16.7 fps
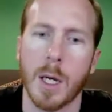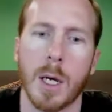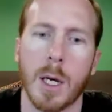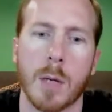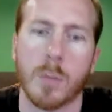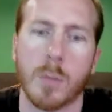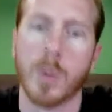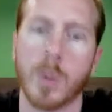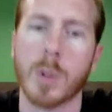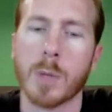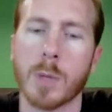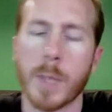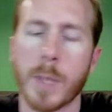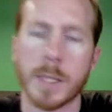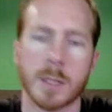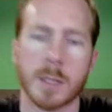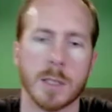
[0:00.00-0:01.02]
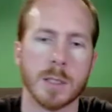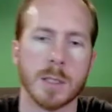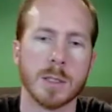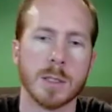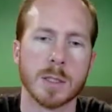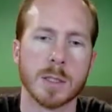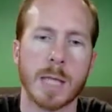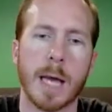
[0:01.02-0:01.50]
You could basically
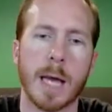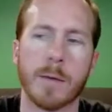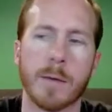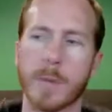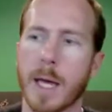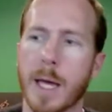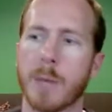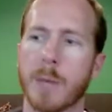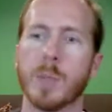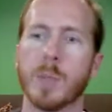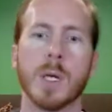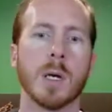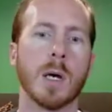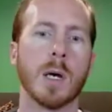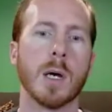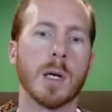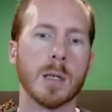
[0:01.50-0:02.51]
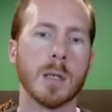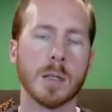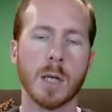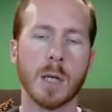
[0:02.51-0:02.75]
just have that be an